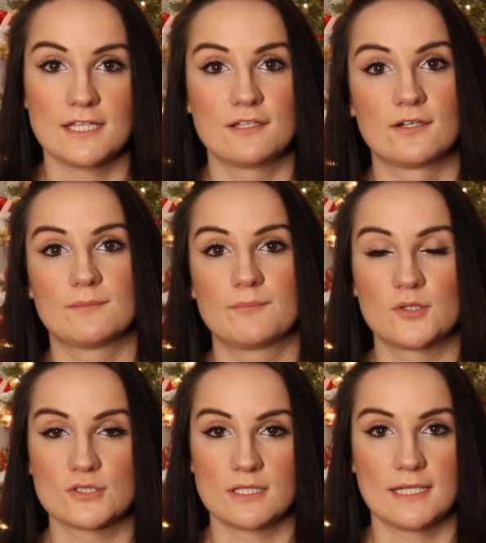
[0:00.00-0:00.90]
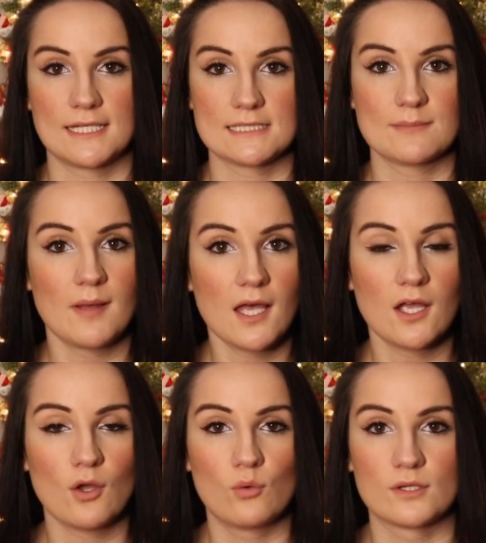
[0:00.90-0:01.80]
either a personalized mug
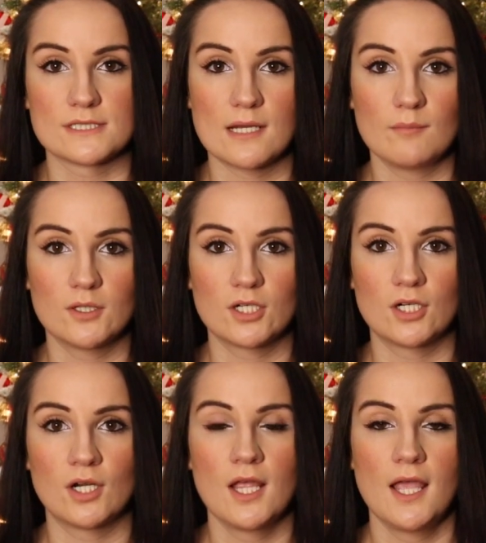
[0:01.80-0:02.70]
or tumbler.